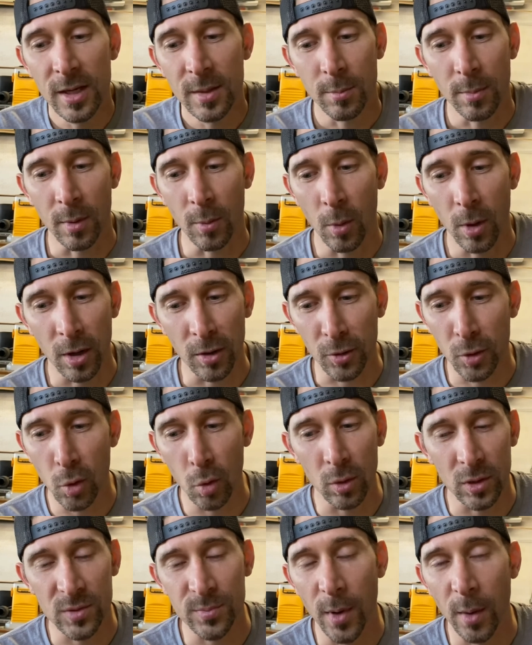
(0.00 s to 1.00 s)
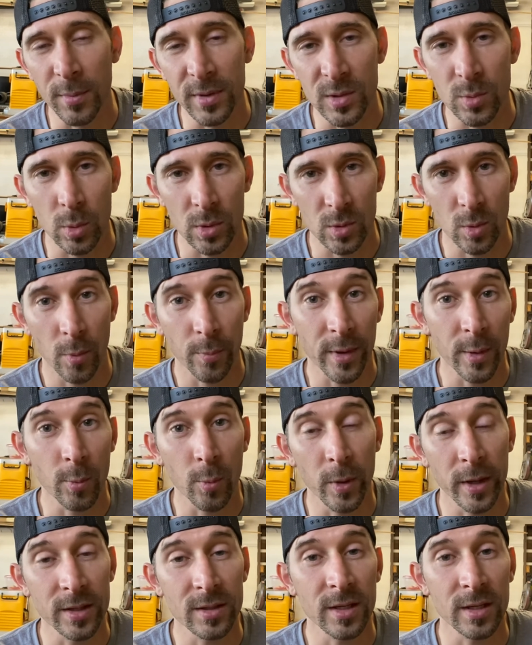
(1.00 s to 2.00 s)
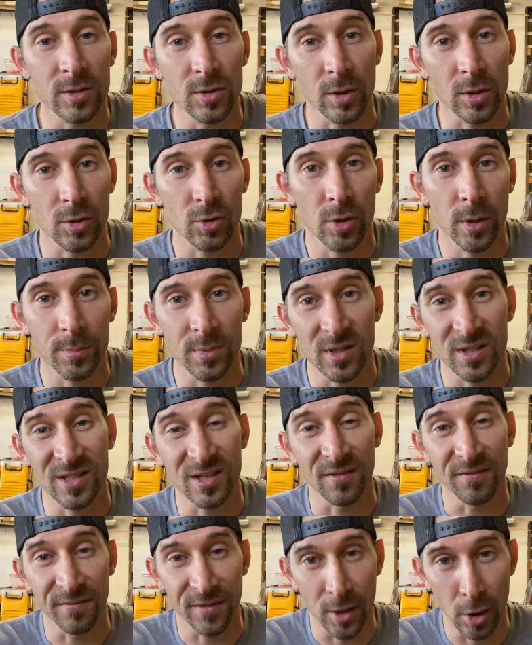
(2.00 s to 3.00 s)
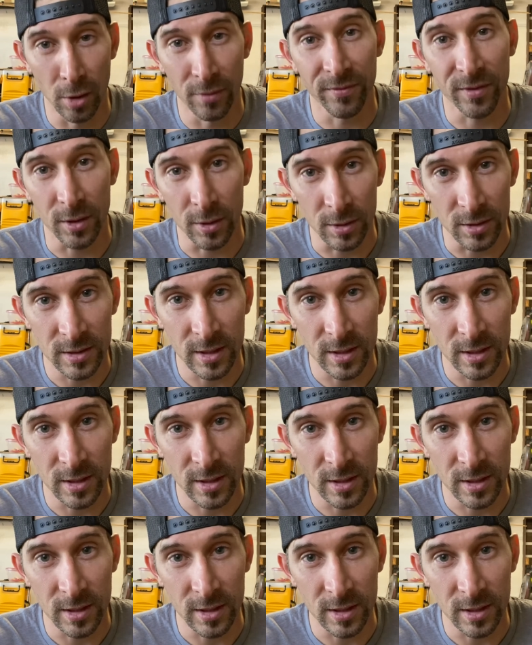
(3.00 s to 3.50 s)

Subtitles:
But one of the coolest moments was when we went and took a trip to Sevierville,